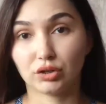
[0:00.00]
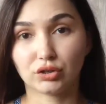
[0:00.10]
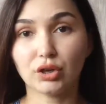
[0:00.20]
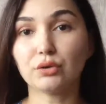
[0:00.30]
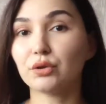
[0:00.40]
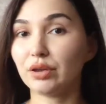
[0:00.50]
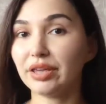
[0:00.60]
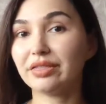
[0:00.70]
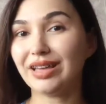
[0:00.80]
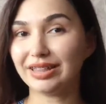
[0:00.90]
So you
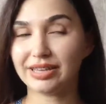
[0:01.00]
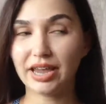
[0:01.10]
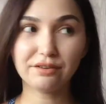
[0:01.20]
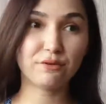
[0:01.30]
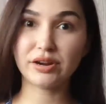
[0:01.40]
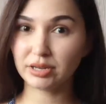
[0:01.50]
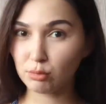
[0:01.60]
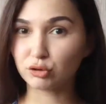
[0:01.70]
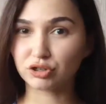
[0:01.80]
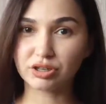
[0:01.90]
eat that cake for an
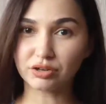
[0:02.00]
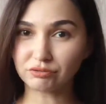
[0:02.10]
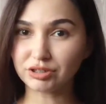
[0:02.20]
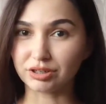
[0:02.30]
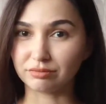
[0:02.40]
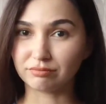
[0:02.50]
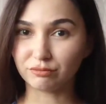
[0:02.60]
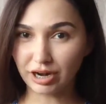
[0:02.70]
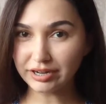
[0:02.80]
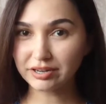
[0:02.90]
emotional reason,
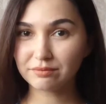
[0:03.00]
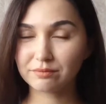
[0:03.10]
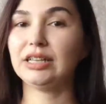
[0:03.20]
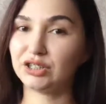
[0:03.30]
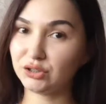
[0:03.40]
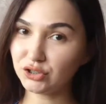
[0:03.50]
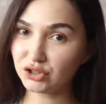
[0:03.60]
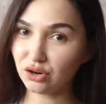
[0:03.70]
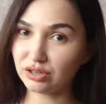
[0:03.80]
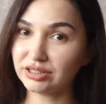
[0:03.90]
right? It's your
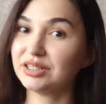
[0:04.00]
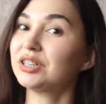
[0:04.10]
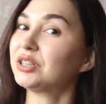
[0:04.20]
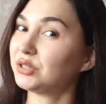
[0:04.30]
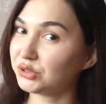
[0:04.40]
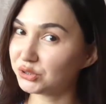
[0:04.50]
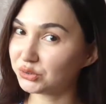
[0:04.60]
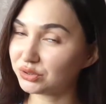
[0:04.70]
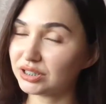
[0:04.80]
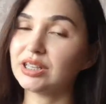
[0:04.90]
choice, you
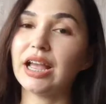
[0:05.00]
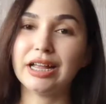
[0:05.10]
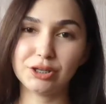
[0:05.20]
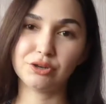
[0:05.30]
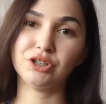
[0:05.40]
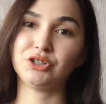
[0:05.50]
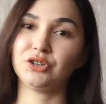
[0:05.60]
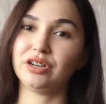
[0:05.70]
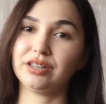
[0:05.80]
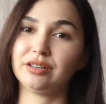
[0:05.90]
choose it, and you
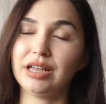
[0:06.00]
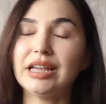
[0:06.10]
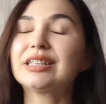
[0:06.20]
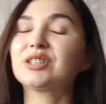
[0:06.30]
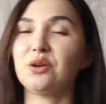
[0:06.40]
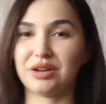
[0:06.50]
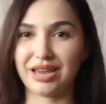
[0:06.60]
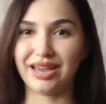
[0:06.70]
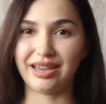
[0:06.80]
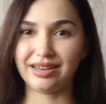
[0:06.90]
enjoy it. It's
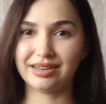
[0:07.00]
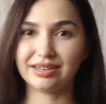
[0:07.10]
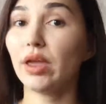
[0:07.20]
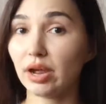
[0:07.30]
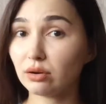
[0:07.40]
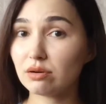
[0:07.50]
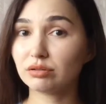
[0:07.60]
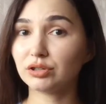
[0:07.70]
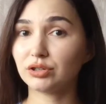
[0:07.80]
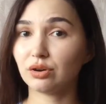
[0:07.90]
okay. We are
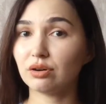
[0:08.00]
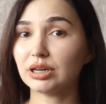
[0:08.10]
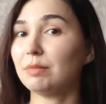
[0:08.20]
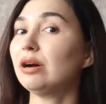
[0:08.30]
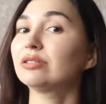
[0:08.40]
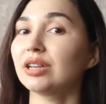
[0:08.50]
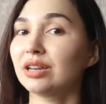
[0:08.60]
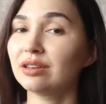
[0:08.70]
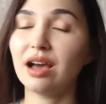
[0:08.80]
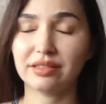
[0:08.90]
going to talk about
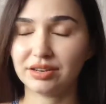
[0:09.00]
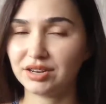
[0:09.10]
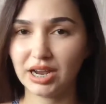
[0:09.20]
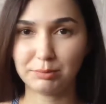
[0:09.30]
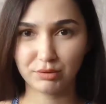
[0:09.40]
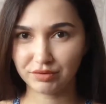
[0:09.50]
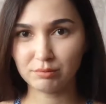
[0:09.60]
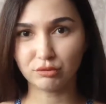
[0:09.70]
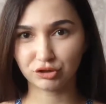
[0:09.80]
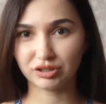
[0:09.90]
another type of
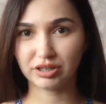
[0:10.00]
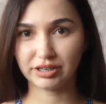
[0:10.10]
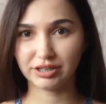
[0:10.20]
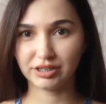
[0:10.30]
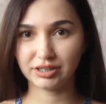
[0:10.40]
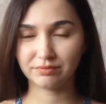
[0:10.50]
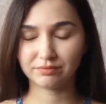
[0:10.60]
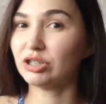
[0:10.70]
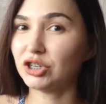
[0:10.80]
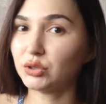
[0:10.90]
emotional eating,
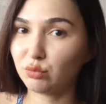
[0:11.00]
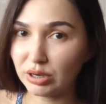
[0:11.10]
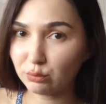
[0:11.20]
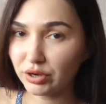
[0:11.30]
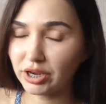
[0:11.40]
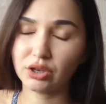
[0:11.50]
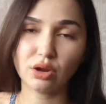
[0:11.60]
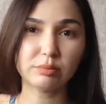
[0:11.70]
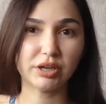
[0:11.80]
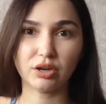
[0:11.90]
which is when we eat
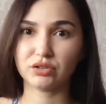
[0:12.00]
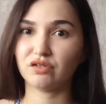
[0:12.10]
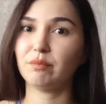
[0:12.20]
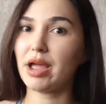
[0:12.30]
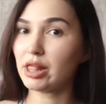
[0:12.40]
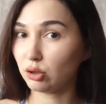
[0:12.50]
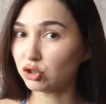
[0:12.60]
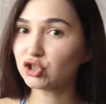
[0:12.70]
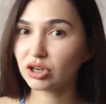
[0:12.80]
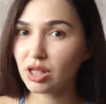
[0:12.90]
not because of
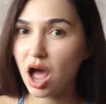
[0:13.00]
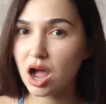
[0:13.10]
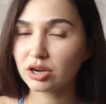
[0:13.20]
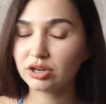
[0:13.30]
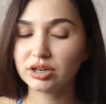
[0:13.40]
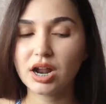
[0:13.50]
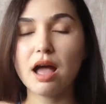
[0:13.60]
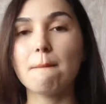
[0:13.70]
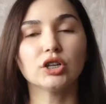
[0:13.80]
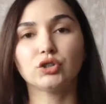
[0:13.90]
biological hunger,
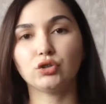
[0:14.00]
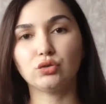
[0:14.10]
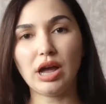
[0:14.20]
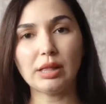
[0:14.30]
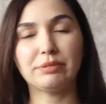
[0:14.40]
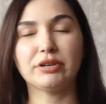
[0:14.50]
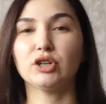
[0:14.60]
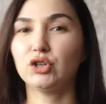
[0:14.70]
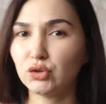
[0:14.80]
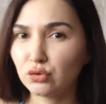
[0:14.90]
to help
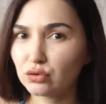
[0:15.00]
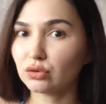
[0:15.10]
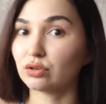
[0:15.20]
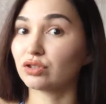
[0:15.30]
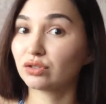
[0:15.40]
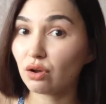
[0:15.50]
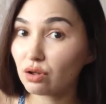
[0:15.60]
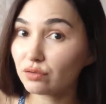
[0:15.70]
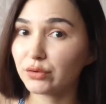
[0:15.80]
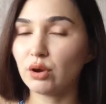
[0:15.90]
reduce or
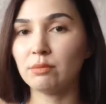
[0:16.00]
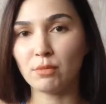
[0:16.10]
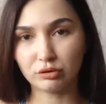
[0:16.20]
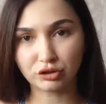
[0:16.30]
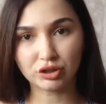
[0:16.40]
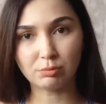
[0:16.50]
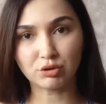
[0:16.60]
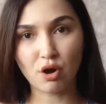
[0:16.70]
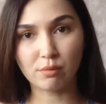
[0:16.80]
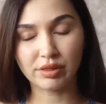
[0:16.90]
solve your emotional
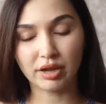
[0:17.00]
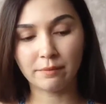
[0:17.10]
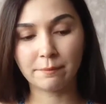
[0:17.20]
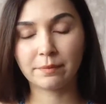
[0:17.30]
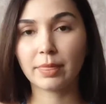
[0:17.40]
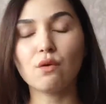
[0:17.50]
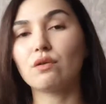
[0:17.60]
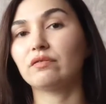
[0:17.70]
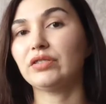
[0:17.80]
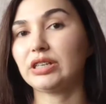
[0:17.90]
problem
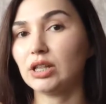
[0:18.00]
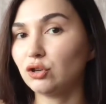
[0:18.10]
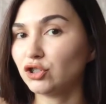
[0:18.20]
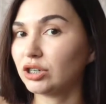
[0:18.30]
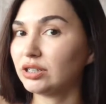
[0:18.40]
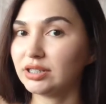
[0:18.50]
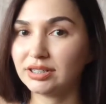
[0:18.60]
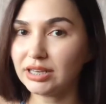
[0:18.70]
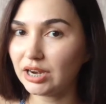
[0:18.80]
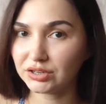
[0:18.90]
or physiological
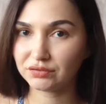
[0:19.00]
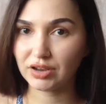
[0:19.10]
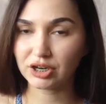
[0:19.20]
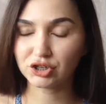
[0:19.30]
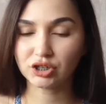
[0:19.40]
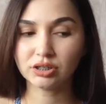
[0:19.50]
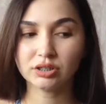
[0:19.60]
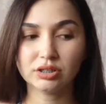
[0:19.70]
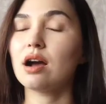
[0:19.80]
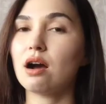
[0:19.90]

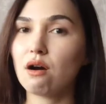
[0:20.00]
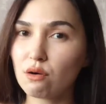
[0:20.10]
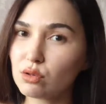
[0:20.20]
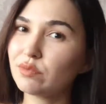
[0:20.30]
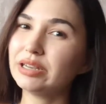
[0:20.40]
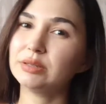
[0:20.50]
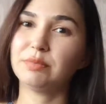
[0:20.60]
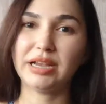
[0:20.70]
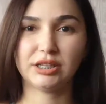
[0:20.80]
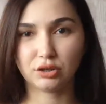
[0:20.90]
dissatisfaction, always
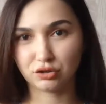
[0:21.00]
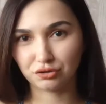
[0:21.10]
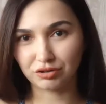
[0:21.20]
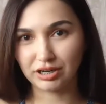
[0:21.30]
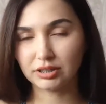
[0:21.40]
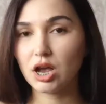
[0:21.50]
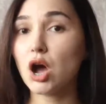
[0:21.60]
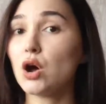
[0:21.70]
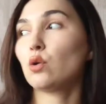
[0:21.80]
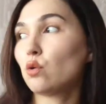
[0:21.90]
based on stress.
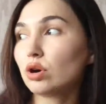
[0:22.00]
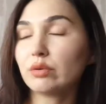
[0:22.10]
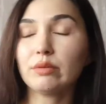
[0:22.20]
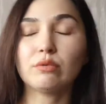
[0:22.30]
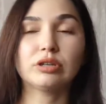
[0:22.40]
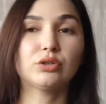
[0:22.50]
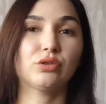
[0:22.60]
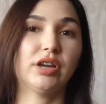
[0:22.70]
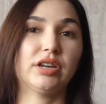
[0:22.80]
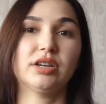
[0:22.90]
Or we want
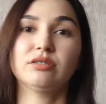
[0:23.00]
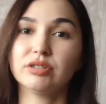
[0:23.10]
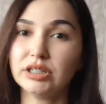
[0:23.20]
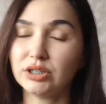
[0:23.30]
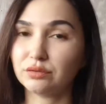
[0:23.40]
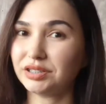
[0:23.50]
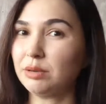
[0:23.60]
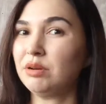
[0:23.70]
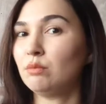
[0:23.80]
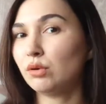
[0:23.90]
to get rid of
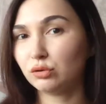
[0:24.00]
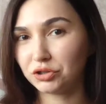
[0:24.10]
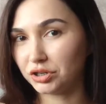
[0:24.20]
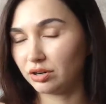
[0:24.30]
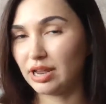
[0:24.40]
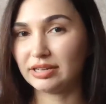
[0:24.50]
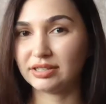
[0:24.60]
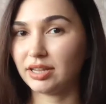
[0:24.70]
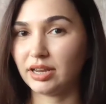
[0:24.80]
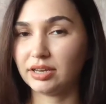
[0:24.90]
some emotion and
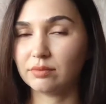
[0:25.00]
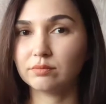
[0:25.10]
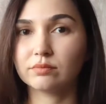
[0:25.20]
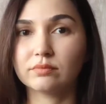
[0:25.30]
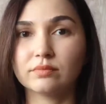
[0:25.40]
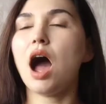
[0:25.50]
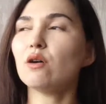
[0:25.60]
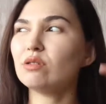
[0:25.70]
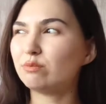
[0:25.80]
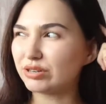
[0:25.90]
state.
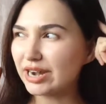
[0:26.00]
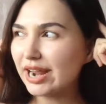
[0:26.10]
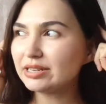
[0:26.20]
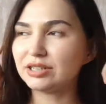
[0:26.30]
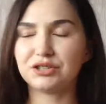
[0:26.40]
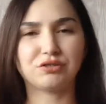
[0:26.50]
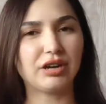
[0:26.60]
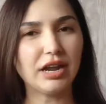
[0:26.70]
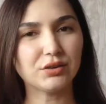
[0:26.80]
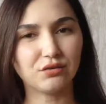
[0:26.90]
Our brain is
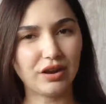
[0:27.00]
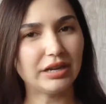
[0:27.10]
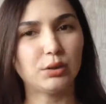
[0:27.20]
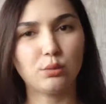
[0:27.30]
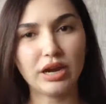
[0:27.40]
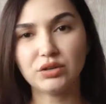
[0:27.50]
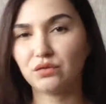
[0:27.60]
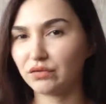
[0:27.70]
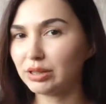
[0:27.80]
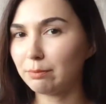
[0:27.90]
trying to find a way to
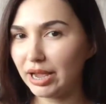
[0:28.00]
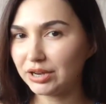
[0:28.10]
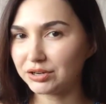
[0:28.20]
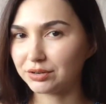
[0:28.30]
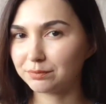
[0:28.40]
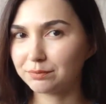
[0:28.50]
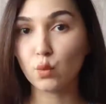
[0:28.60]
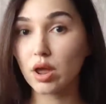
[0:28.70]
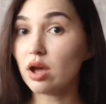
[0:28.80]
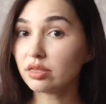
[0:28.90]
feel better.
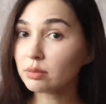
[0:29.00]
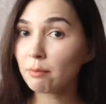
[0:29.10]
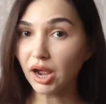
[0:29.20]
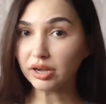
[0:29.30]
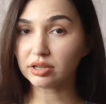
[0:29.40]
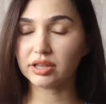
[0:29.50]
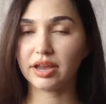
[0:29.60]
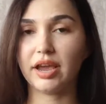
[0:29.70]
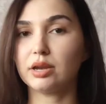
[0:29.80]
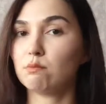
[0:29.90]
We automatically
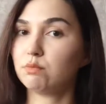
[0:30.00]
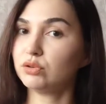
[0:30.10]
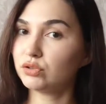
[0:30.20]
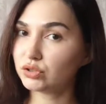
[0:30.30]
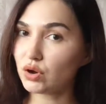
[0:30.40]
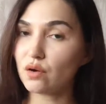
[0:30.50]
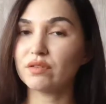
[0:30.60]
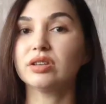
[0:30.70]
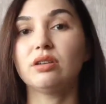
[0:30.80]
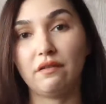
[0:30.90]
get a boost of
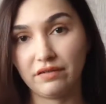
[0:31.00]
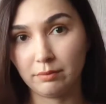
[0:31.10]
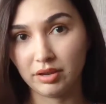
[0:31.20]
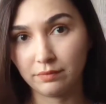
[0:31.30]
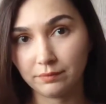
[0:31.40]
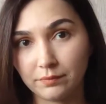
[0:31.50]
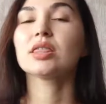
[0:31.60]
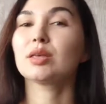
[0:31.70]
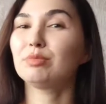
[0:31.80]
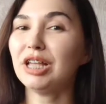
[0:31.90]
a dopamine,
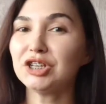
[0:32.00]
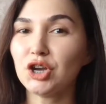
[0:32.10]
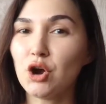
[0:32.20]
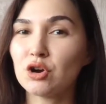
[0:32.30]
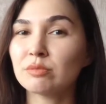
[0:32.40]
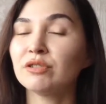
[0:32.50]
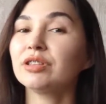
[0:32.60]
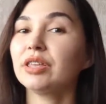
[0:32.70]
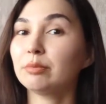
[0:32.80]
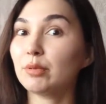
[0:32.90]
the pleasure
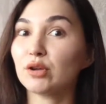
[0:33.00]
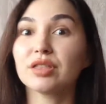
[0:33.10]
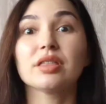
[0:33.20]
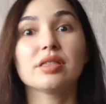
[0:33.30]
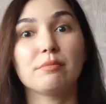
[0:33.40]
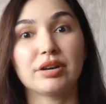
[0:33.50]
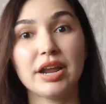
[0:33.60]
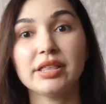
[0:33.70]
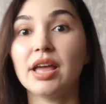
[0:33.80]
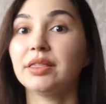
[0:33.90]
hormone in both the
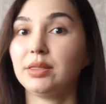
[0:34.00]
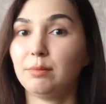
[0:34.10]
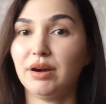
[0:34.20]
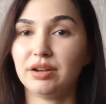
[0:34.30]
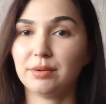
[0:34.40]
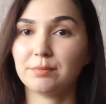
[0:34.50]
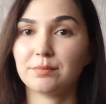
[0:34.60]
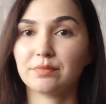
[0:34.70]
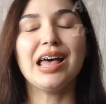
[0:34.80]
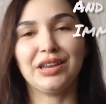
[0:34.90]
brain and the body.
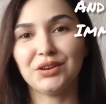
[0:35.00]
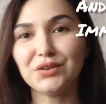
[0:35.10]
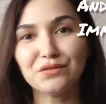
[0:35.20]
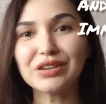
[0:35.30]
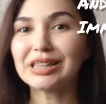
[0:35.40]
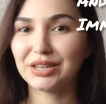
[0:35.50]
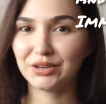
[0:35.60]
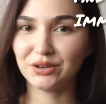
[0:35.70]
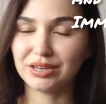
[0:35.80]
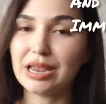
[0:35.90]
And you feel
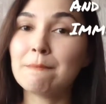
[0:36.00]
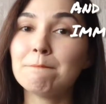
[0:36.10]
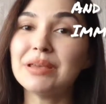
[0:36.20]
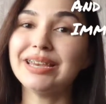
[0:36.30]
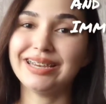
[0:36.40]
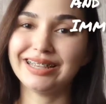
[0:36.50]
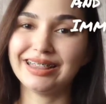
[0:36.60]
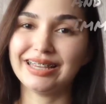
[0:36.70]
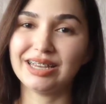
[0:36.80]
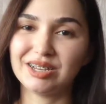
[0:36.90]
good
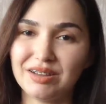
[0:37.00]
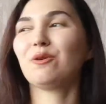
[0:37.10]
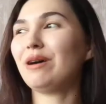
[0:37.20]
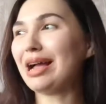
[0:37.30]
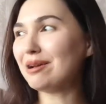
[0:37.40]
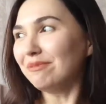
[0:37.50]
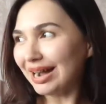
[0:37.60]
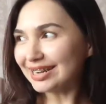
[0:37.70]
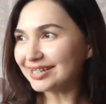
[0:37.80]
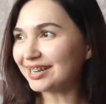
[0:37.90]
immediately. Why am
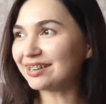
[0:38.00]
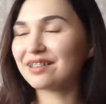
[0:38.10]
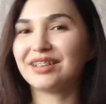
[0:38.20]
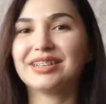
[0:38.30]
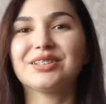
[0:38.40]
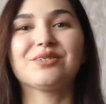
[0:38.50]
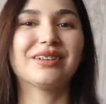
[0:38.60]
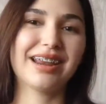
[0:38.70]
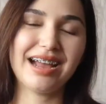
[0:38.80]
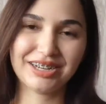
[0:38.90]
I sharing this
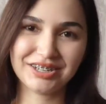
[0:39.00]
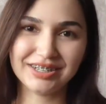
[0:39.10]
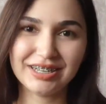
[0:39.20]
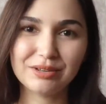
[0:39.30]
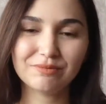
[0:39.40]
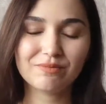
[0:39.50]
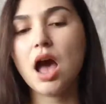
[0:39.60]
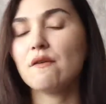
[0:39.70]
story actually?